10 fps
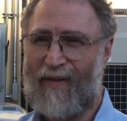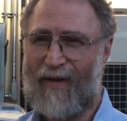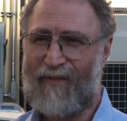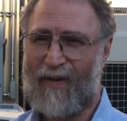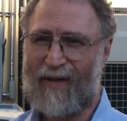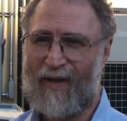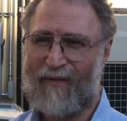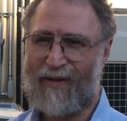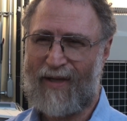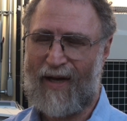They've been
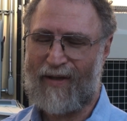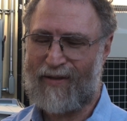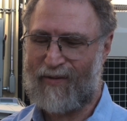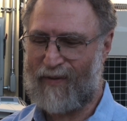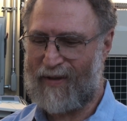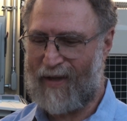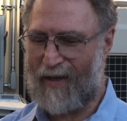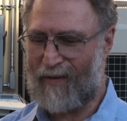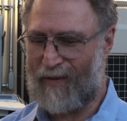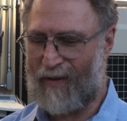given to us to
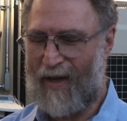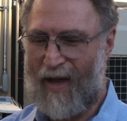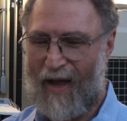recycle